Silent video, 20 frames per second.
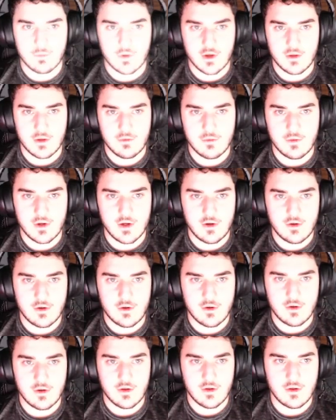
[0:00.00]
pretty
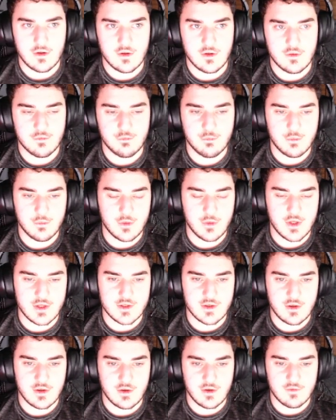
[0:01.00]
well
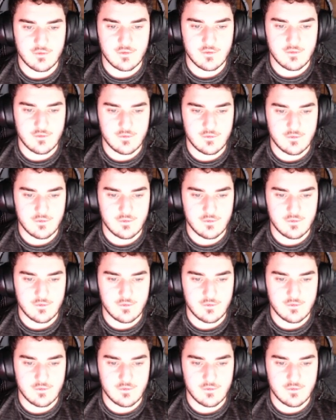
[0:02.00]
based off